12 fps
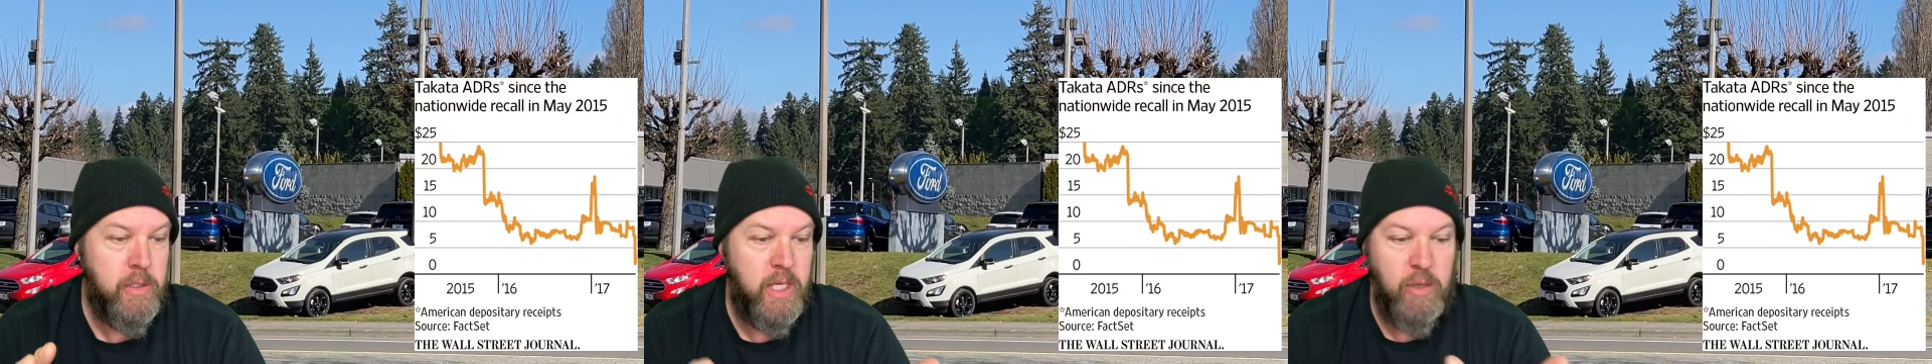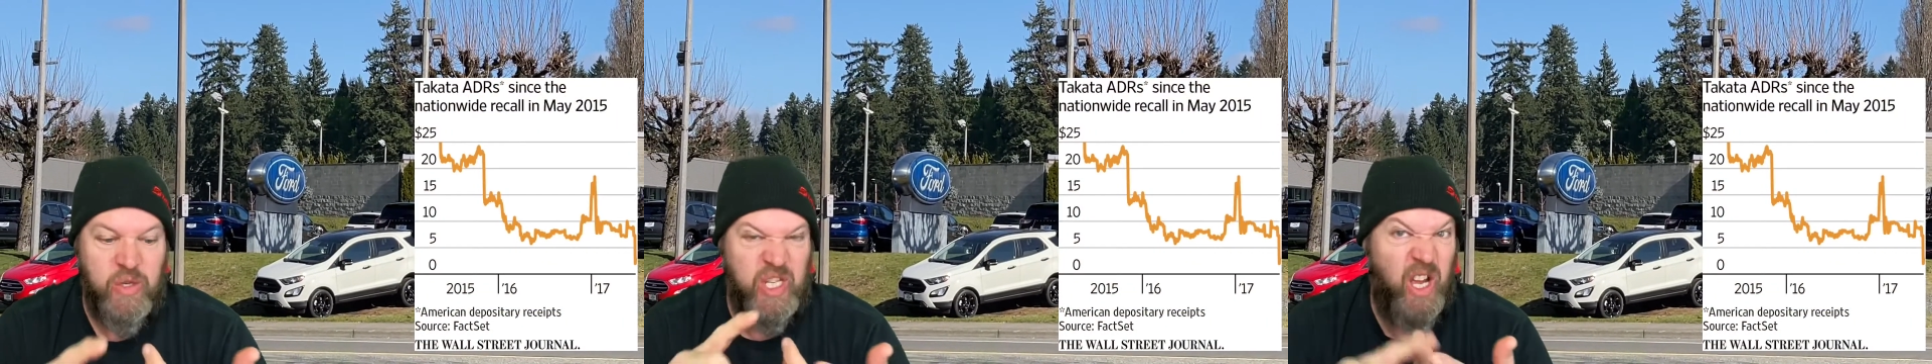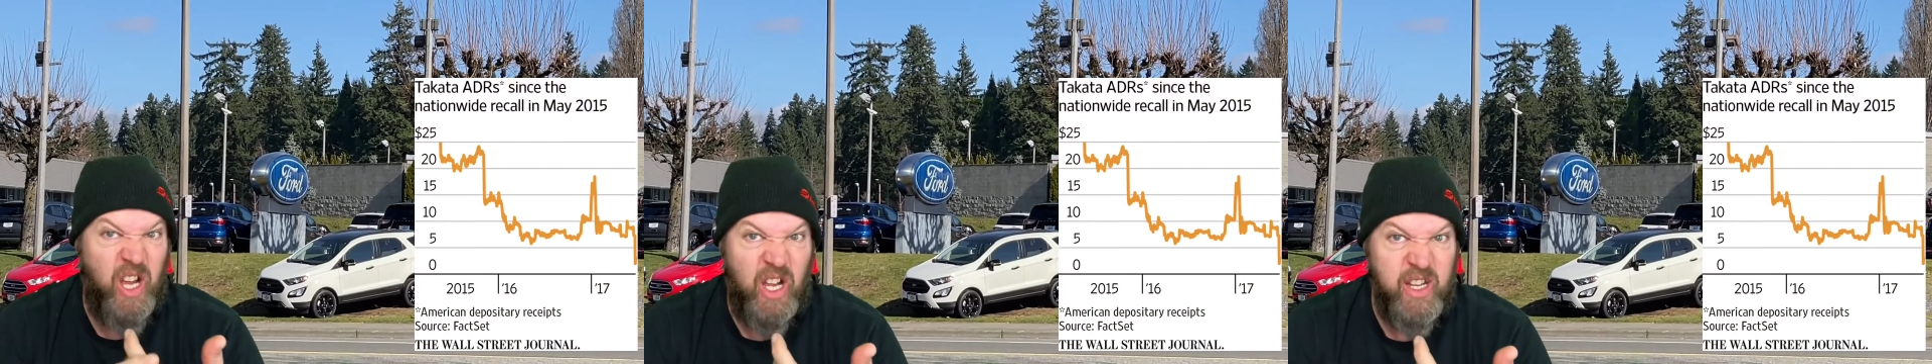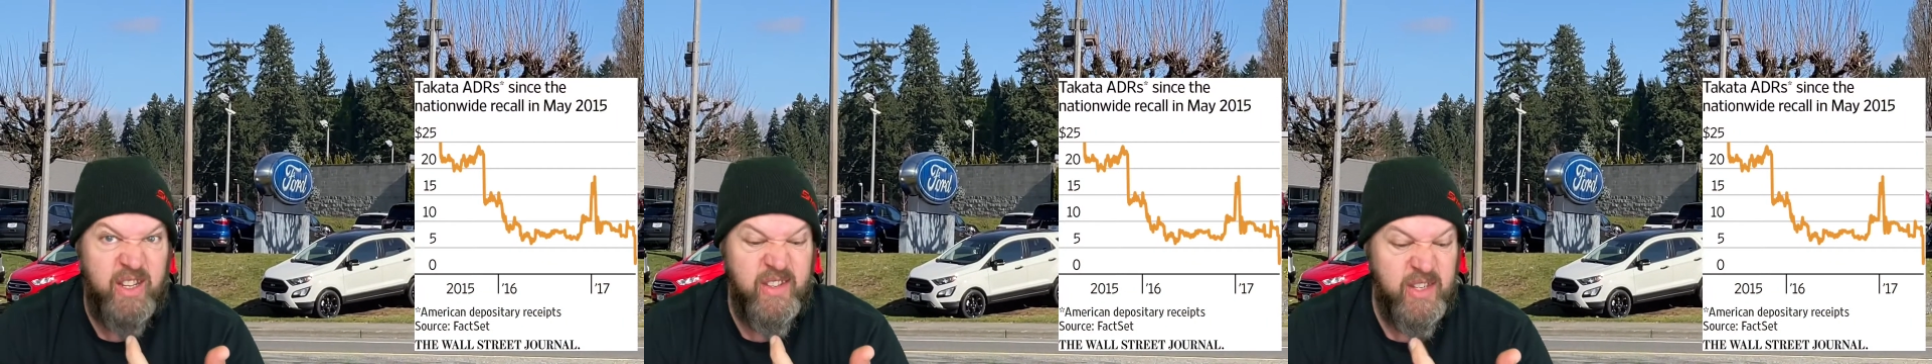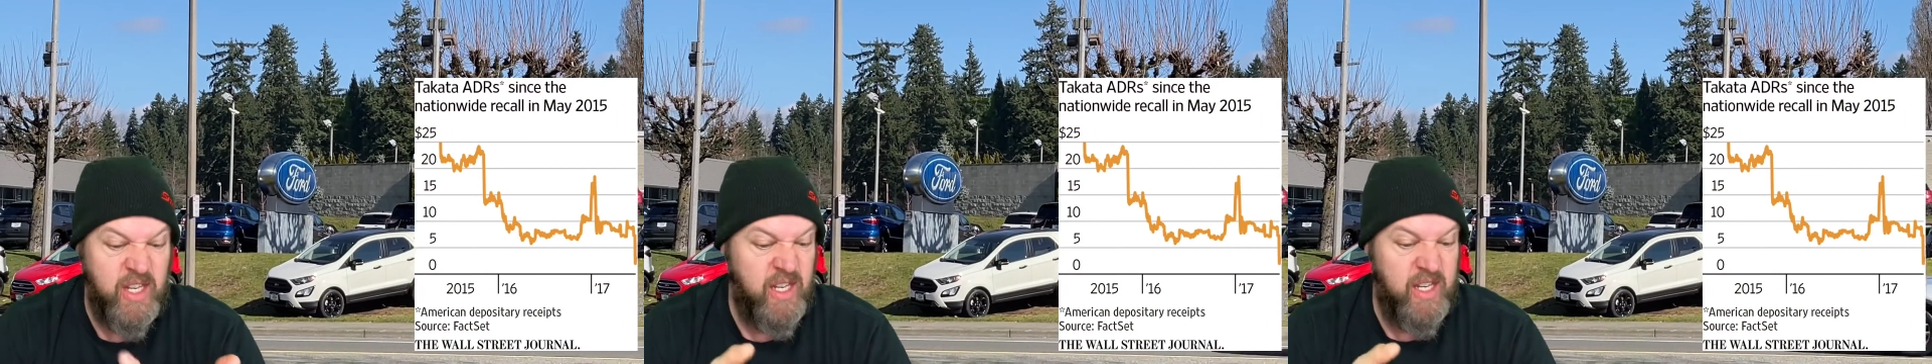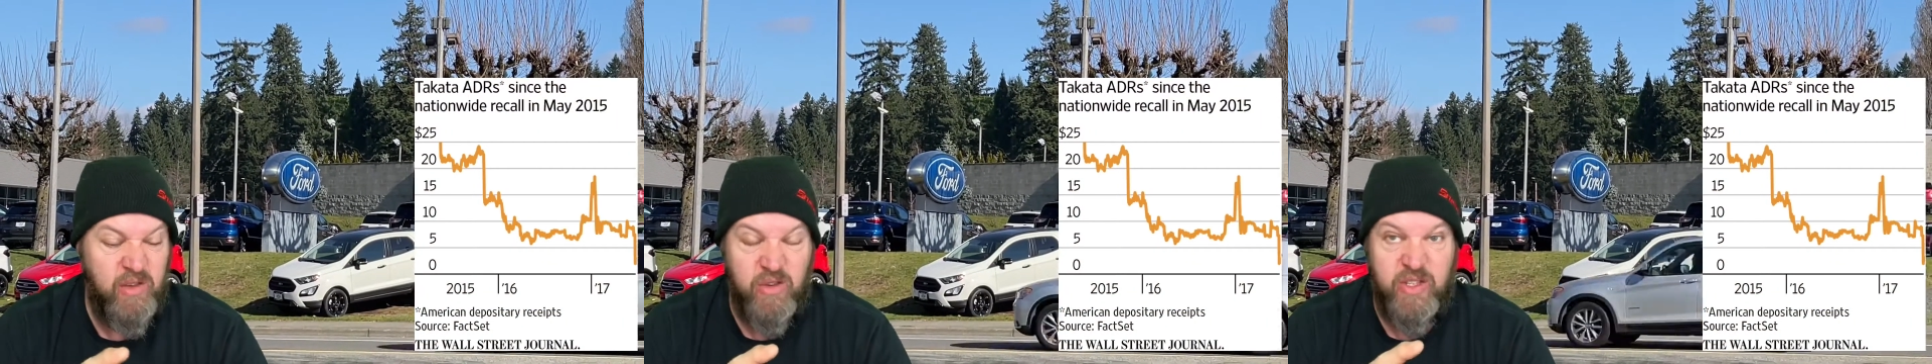it was Honda's,
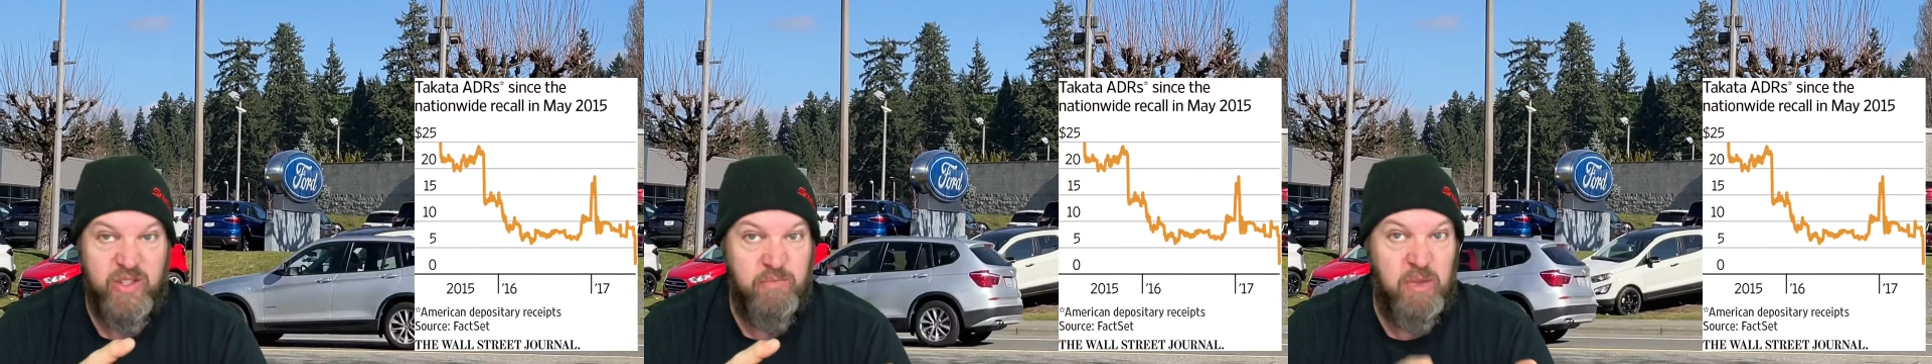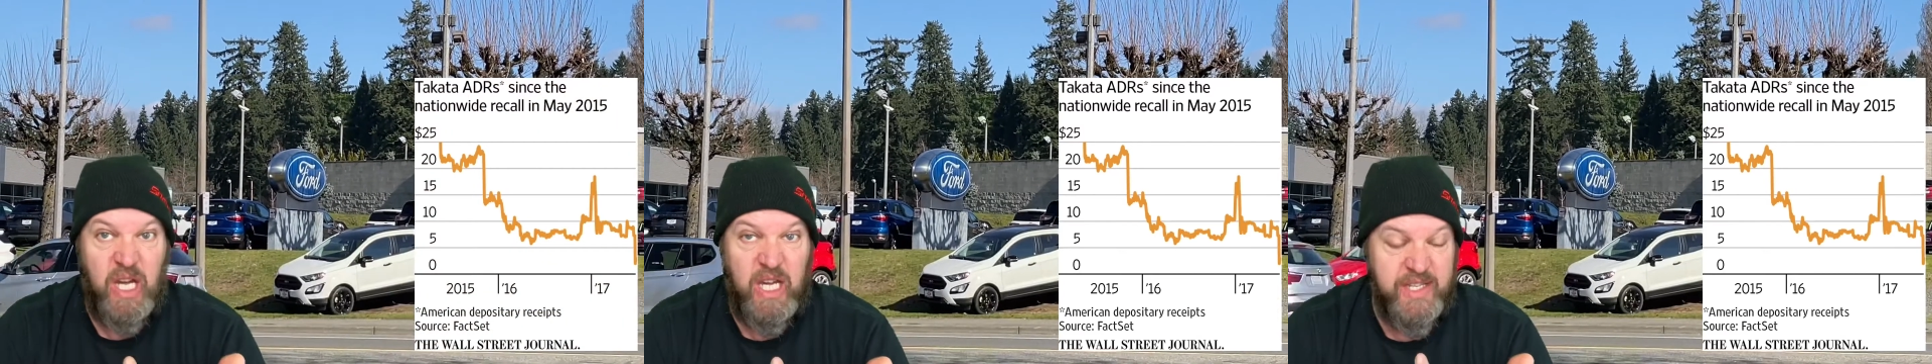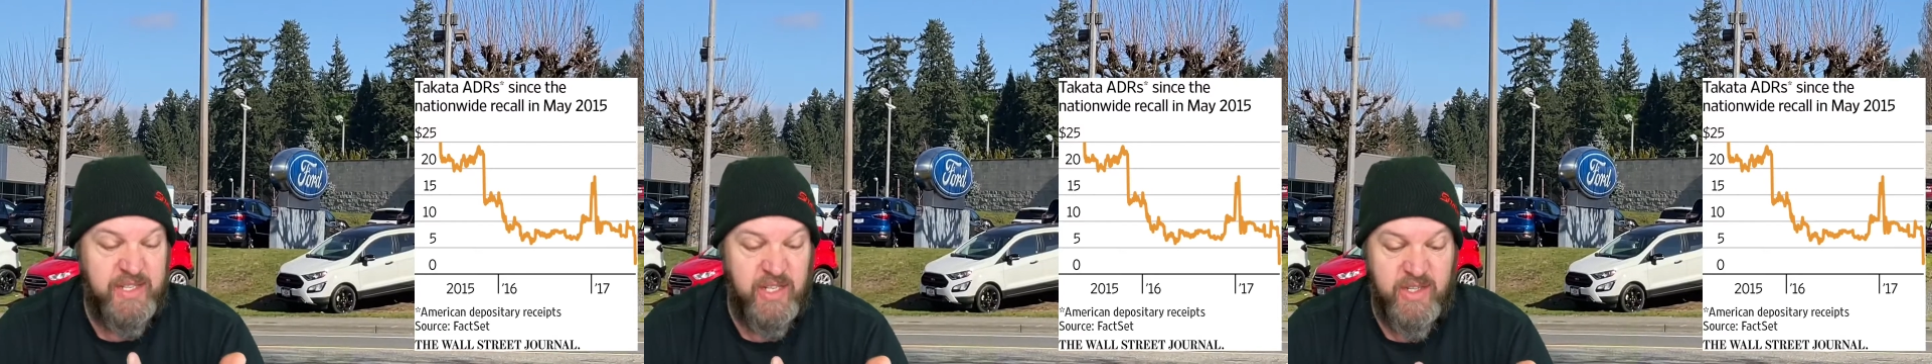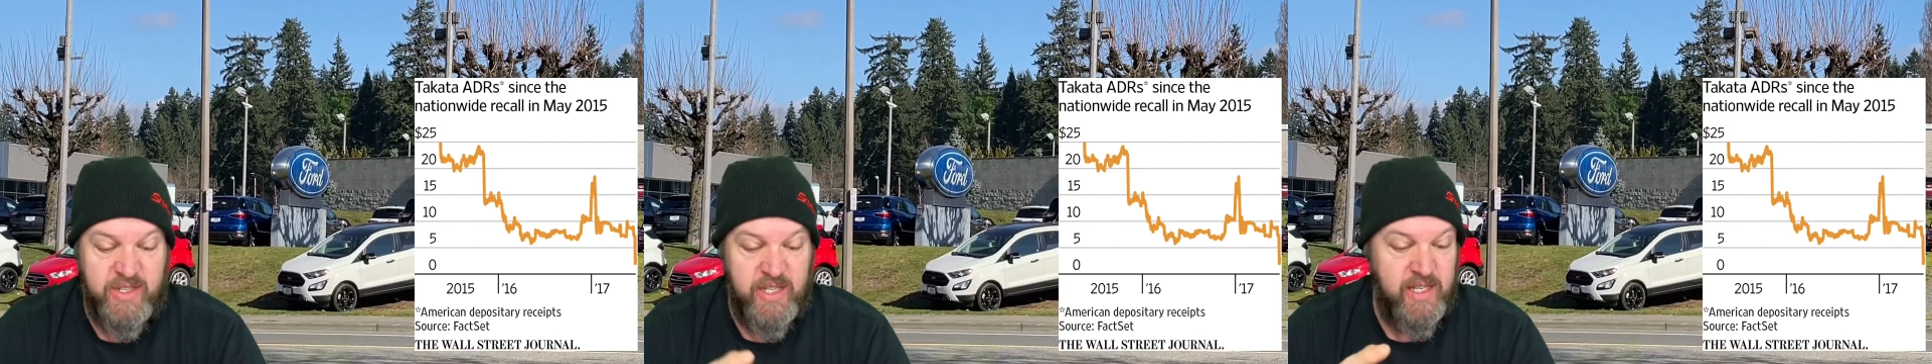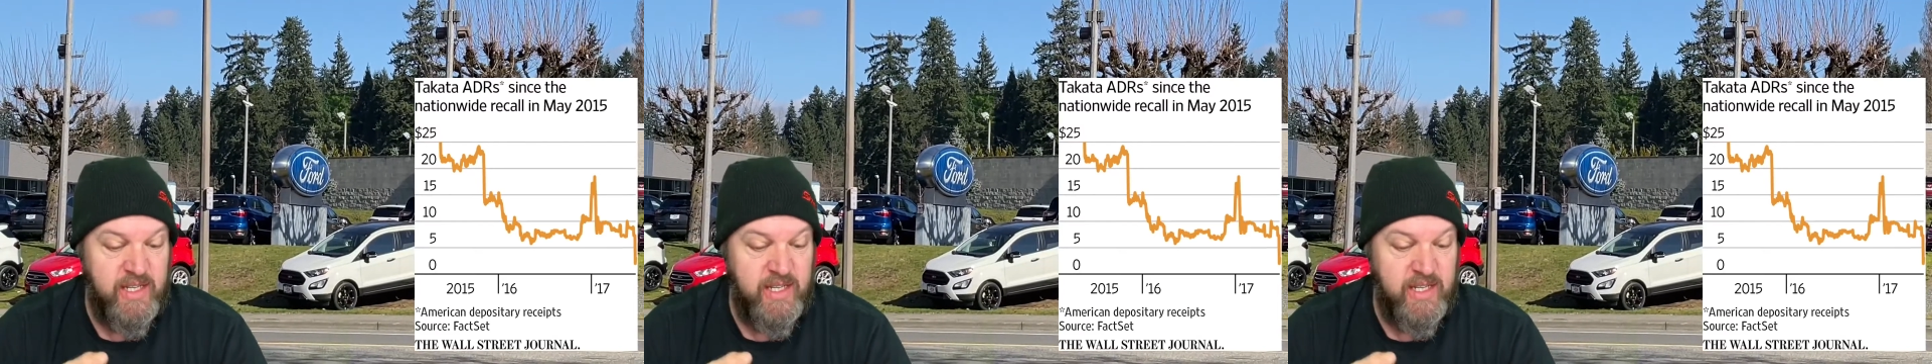it was Mazda's,